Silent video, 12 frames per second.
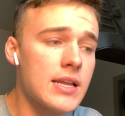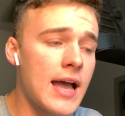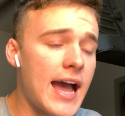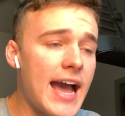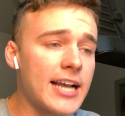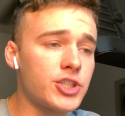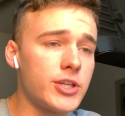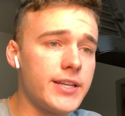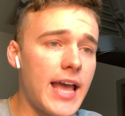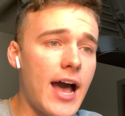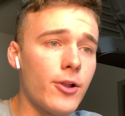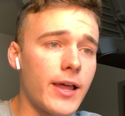I actually
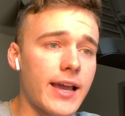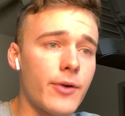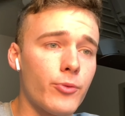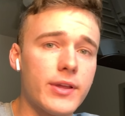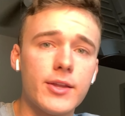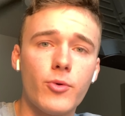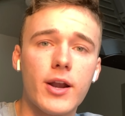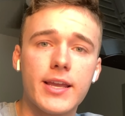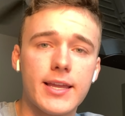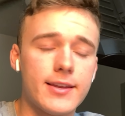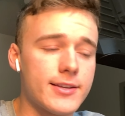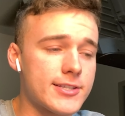now, like, I really want to
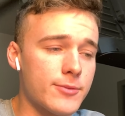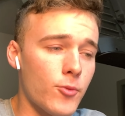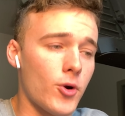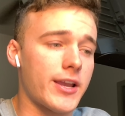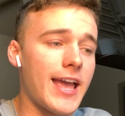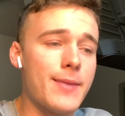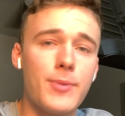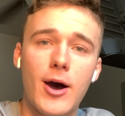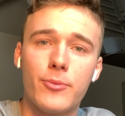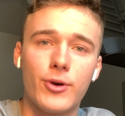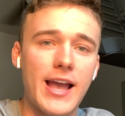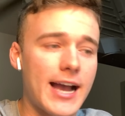get into some more
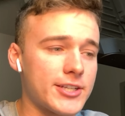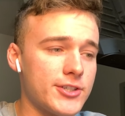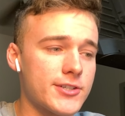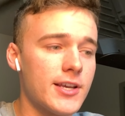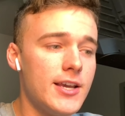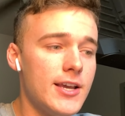K-pop reactions,